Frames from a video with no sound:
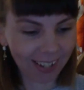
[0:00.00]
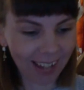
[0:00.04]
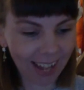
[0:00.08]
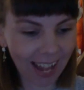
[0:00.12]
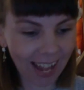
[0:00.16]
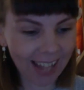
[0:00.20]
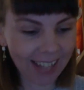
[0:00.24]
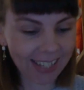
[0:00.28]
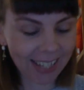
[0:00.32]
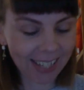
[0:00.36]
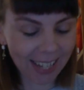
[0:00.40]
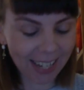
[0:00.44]

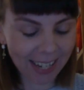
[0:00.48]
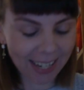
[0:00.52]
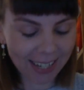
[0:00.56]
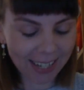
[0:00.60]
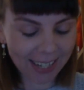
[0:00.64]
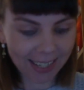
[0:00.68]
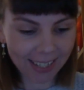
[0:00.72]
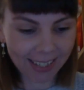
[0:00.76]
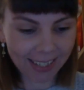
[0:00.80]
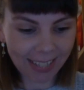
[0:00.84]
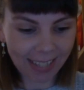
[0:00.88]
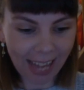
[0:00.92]
it's hard
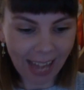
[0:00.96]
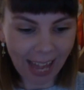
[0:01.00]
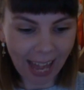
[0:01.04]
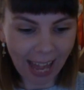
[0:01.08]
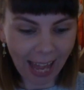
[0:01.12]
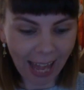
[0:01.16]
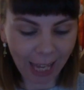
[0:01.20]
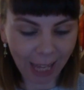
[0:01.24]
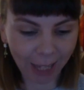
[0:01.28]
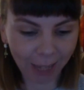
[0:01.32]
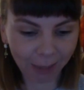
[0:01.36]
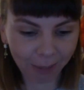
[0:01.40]
to
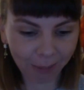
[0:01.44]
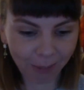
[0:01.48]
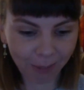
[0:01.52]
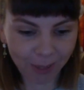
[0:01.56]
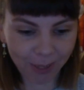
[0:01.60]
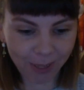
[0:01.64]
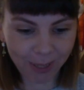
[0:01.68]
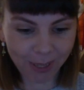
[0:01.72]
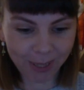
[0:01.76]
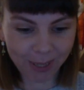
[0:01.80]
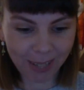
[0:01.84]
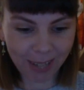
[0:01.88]
say,
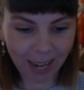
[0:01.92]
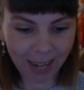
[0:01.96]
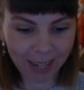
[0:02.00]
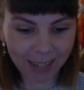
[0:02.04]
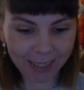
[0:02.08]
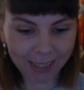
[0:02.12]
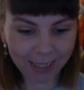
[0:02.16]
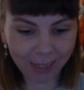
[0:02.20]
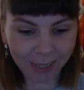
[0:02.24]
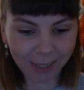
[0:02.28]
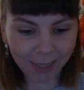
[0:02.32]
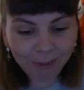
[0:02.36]
because there's
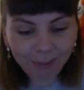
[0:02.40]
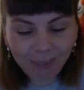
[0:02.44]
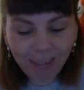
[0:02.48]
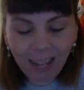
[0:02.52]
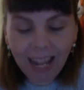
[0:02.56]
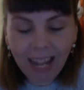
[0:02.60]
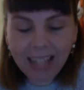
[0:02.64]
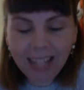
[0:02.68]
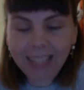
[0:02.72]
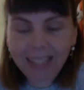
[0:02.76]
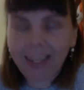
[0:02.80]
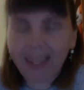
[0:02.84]
actually,
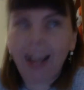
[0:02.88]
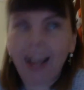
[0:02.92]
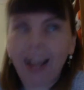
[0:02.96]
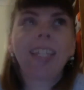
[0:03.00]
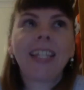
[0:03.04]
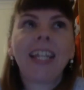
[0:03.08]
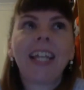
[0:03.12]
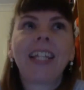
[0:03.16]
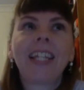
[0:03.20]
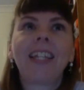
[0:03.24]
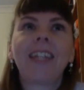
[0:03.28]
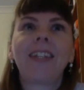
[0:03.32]
as I
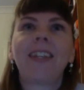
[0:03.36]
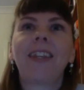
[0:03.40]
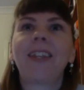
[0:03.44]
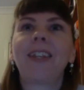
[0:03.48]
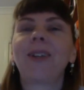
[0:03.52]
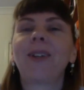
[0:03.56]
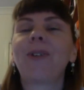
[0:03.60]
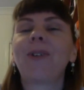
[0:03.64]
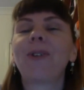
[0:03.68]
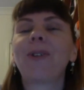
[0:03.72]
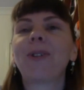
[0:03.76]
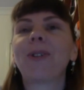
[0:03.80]
said, that
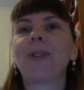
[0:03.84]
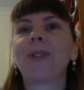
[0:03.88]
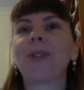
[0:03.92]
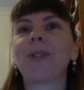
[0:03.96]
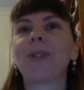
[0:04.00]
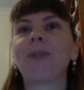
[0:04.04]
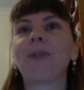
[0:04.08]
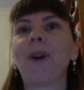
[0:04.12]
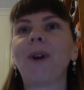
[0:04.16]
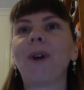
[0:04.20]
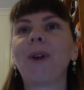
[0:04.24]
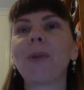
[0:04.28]
there's all sorts
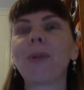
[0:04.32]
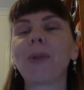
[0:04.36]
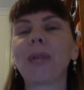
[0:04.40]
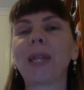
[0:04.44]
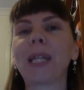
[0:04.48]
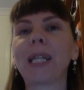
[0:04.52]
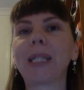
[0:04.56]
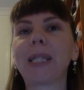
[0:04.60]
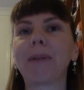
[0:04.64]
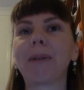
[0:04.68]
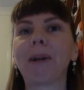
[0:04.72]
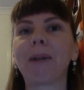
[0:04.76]
of horrible
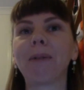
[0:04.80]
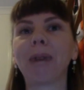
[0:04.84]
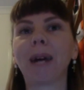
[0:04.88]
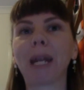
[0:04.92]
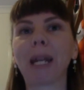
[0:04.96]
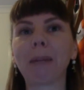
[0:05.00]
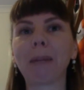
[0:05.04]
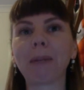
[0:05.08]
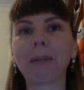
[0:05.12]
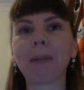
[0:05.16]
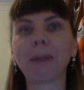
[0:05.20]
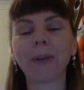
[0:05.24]
things about
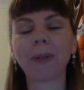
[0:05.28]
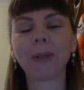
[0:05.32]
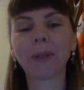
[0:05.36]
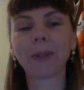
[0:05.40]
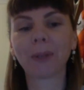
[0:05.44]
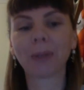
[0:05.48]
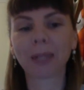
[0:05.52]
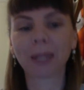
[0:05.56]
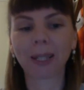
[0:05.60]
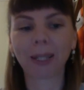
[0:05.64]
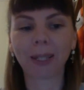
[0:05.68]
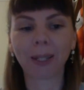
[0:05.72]
writing, but there's all
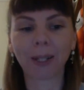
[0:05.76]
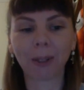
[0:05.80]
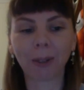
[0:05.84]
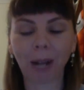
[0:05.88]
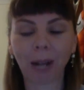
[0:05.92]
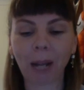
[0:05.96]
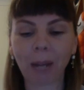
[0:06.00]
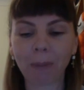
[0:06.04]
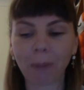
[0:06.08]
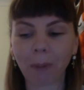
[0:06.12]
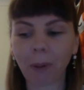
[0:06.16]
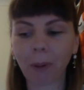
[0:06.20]
sorts of little
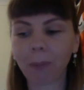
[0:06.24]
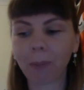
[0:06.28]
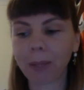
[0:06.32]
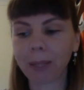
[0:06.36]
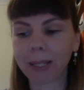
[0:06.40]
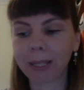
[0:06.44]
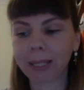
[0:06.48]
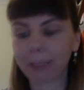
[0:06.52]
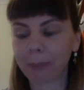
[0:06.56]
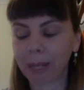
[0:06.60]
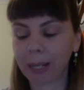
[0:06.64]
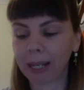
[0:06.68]
great
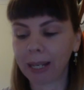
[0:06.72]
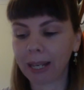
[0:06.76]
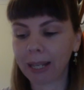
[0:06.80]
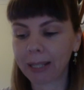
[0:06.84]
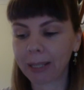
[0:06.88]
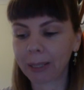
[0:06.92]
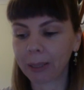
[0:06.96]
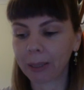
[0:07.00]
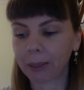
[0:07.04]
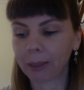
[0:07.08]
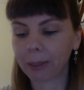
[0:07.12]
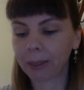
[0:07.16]
moments. I mean,
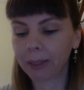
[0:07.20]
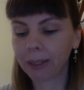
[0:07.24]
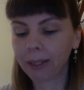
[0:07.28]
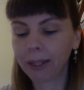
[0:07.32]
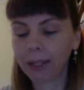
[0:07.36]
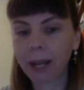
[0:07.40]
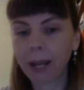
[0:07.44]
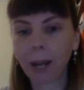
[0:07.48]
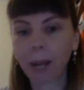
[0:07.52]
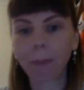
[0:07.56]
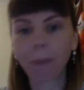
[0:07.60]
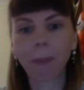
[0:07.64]
as a
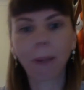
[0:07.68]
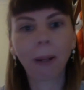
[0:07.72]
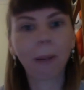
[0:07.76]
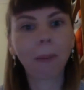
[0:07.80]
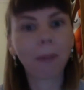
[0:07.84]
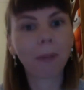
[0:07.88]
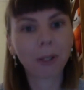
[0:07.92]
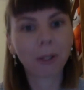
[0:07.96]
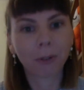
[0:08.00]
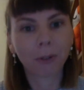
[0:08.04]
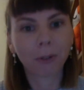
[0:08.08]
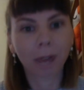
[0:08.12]

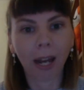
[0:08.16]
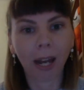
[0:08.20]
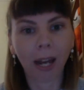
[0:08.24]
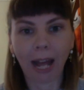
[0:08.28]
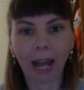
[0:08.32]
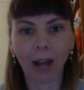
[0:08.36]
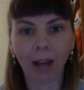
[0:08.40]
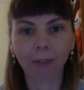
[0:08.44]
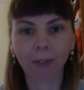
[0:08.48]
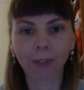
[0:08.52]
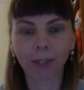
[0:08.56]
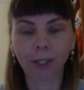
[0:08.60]
published writer
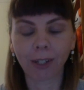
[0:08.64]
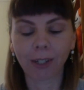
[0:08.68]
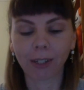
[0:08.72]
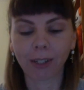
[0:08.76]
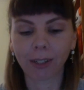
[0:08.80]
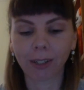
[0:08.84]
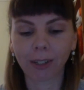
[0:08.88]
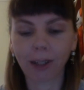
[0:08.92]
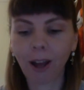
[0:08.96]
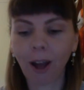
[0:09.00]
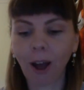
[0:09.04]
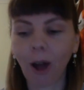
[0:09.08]
now, I've got
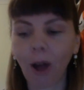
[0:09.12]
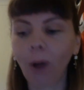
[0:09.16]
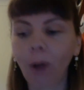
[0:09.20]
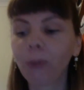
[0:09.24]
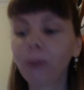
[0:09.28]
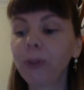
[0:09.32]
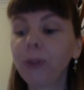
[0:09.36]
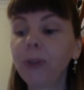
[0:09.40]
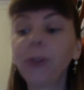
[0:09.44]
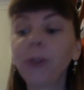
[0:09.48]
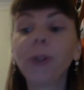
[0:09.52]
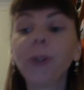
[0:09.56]
a whole
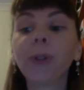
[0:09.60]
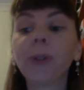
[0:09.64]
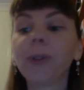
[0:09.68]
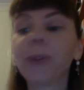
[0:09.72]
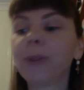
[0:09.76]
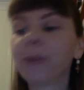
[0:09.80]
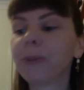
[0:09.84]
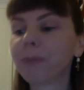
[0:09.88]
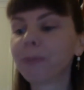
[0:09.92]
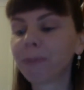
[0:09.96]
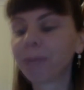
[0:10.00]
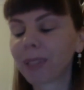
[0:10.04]

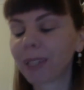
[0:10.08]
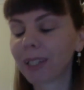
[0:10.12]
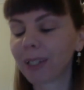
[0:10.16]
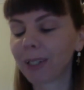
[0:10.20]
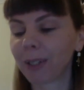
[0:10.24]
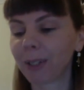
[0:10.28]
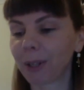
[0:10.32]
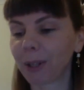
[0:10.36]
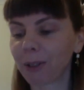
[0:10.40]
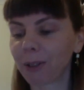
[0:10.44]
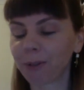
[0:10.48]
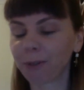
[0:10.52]
new
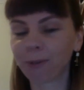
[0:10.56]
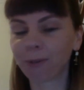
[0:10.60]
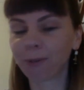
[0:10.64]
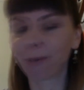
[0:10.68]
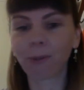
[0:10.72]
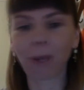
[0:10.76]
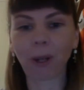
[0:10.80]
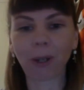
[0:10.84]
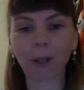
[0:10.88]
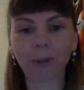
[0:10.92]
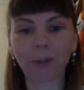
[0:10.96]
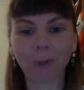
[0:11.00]
lot of
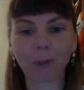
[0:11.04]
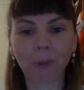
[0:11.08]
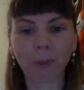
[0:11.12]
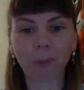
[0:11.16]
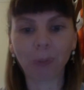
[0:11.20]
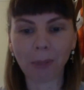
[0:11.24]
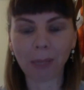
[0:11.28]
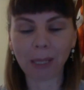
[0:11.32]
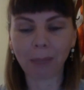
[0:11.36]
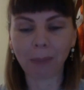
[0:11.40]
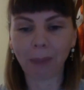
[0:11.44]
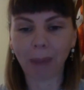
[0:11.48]
wonderful
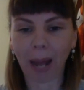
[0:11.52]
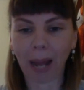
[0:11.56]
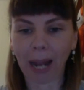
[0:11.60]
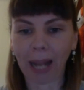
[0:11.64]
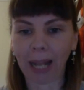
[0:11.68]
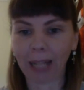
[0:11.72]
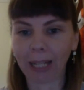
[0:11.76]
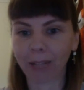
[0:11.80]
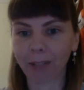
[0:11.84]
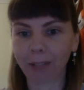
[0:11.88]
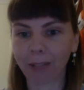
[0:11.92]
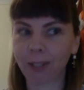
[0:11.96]
moments about it,
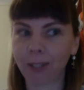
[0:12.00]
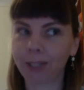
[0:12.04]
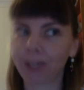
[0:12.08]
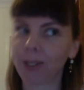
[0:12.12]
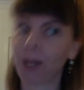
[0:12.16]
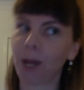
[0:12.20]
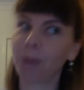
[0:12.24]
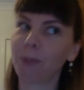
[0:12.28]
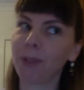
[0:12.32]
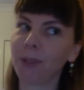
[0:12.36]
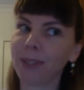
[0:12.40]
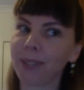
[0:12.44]
like the first
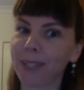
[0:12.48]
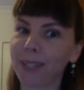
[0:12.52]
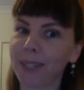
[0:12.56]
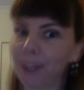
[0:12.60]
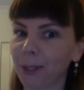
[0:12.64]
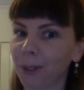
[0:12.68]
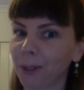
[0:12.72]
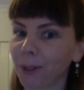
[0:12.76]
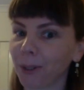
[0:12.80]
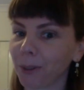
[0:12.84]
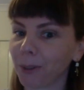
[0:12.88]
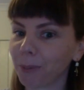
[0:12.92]
time you see
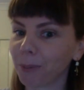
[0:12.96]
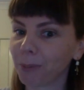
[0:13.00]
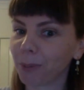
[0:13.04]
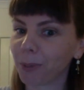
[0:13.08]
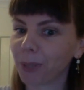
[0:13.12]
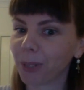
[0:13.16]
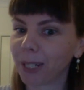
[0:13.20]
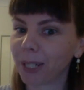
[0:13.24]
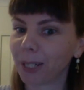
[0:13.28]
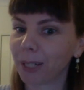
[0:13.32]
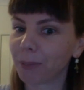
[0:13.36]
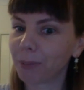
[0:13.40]
your
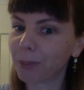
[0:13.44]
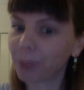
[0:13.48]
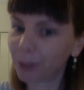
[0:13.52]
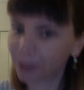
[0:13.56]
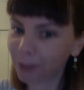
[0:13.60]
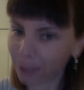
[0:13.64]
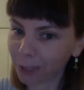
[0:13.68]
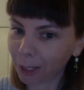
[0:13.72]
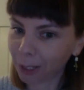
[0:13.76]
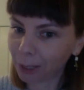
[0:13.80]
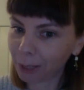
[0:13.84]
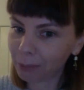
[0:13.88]
book in a
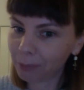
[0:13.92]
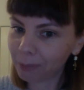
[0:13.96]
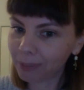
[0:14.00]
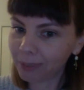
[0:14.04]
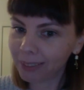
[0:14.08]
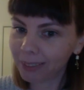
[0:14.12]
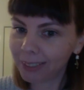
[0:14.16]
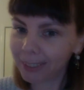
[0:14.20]
bookshop.